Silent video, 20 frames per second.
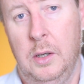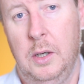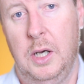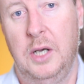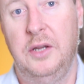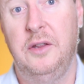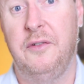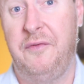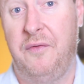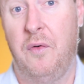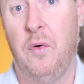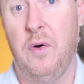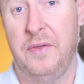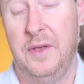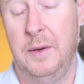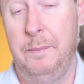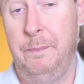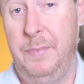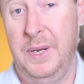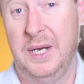And the fourth
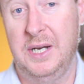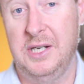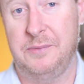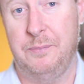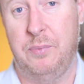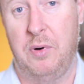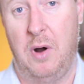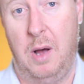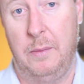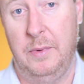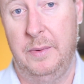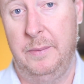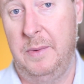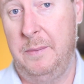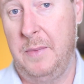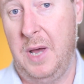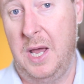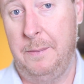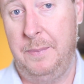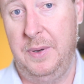and biggest problem,
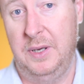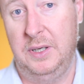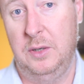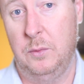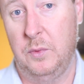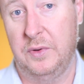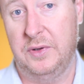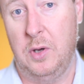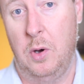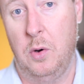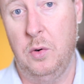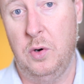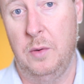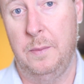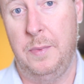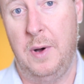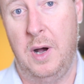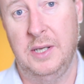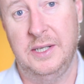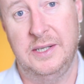in my opinion, with Coco
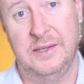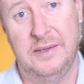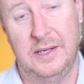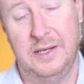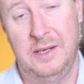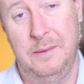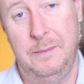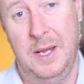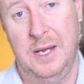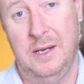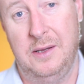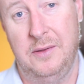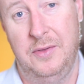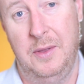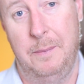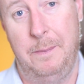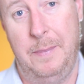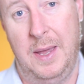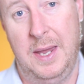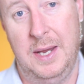bonds is that they make
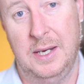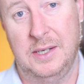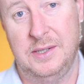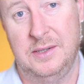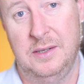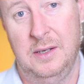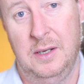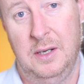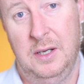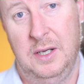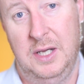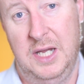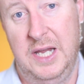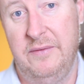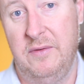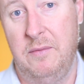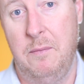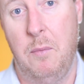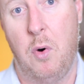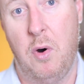the banks
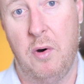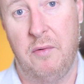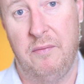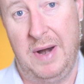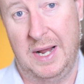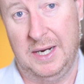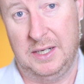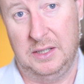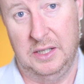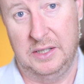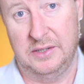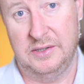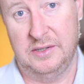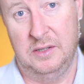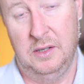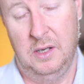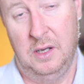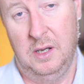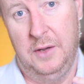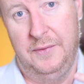even more
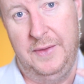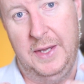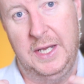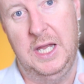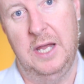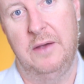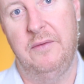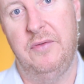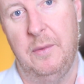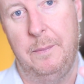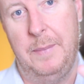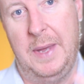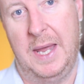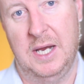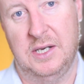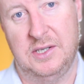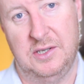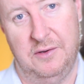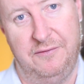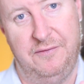reckless. They give the
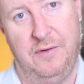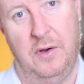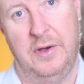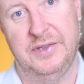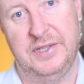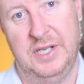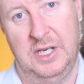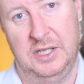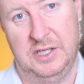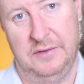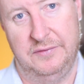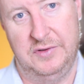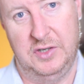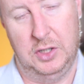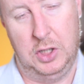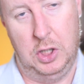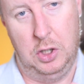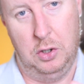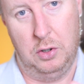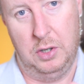banks a false sense of
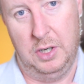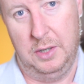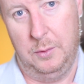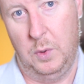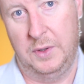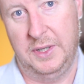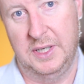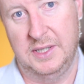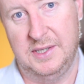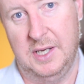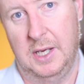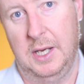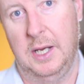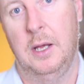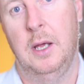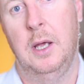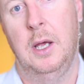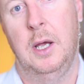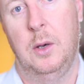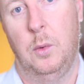security when
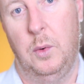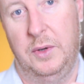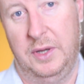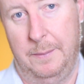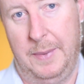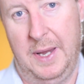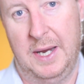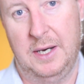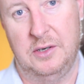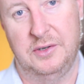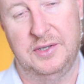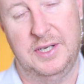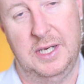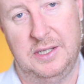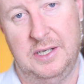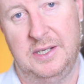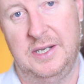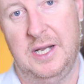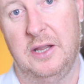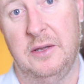the bankers get
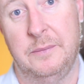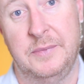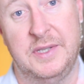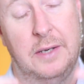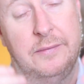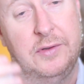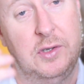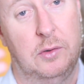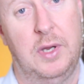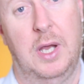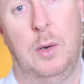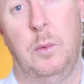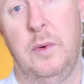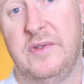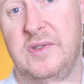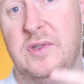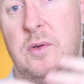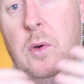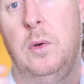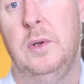to tell themselves, okay,
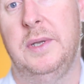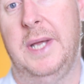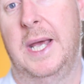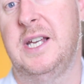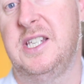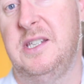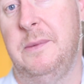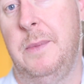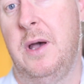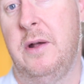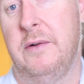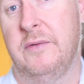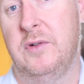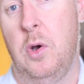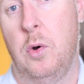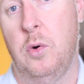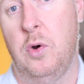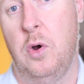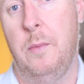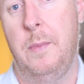we've sold X amount of
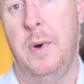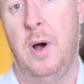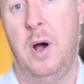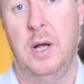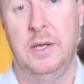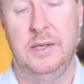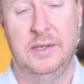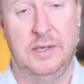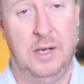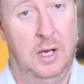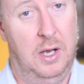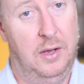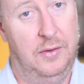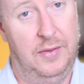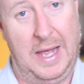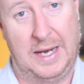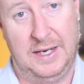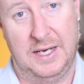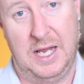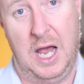Coco bonds,
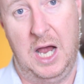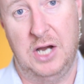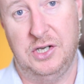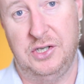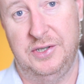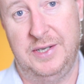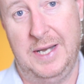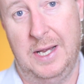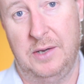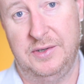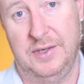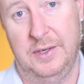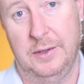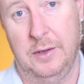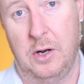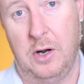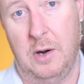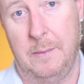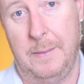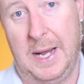that cash is now sitting
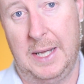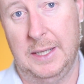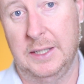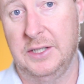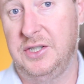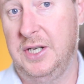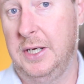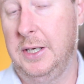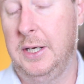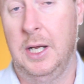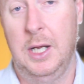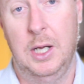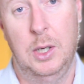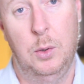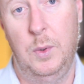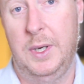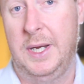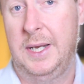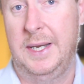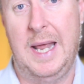on our balance sheet,
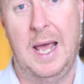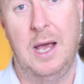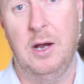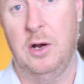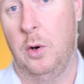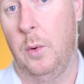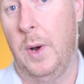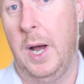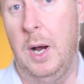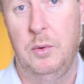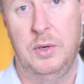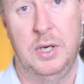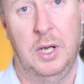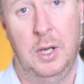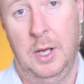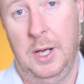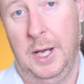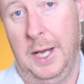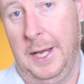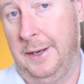we can now go out
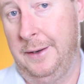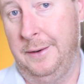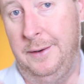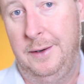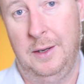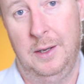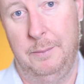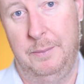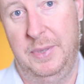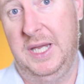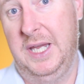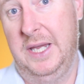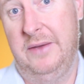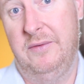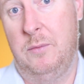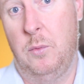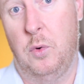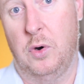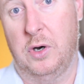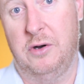and be
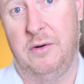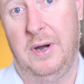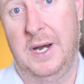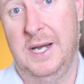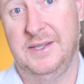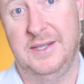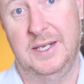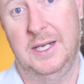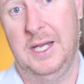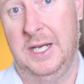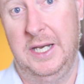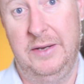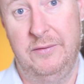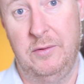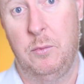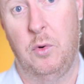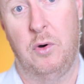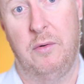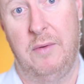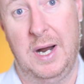even more crazy and
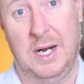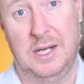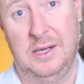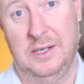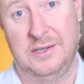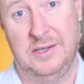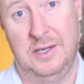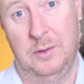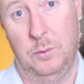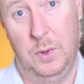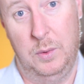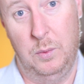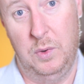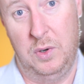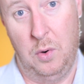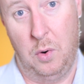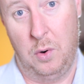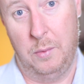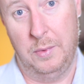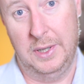even more reckless than we would
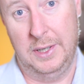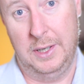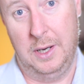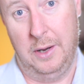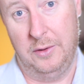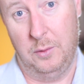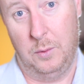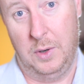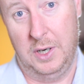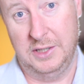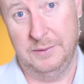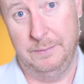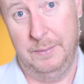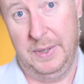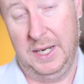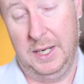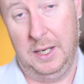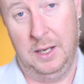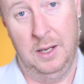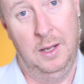normally otherwise
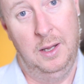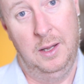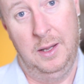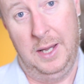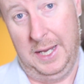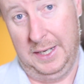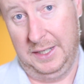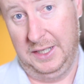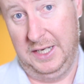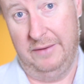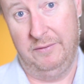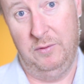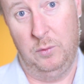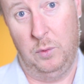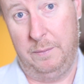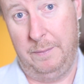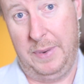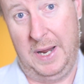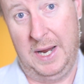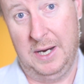be. And given
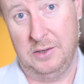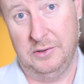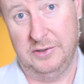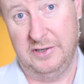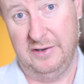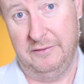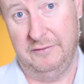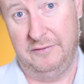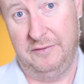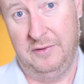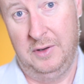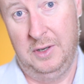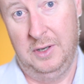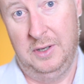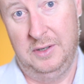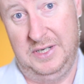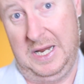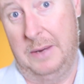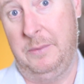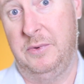what bankers have
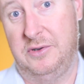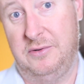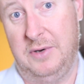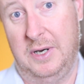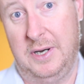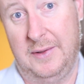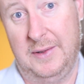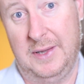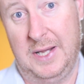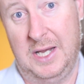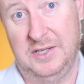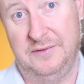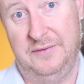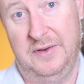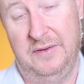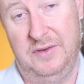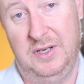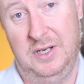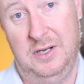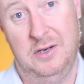demonstrated the last
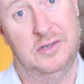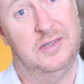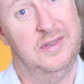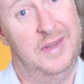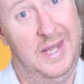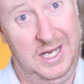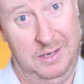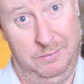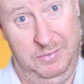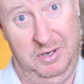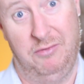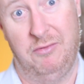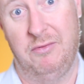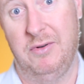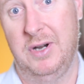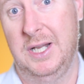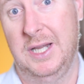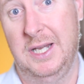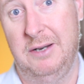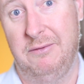50 years, they can be
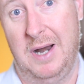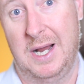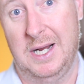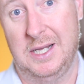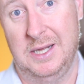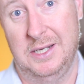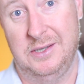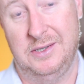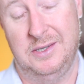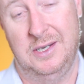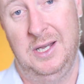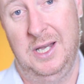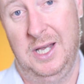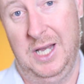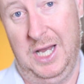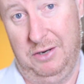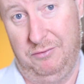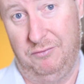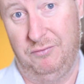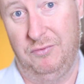really reckless
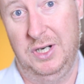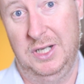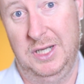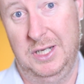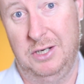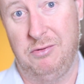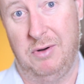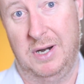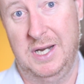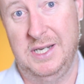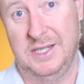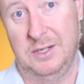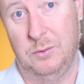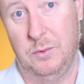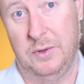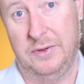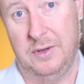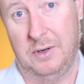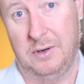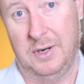and really crazy
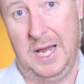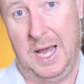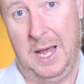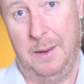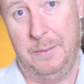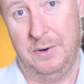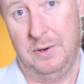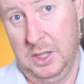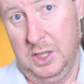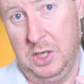with their capital.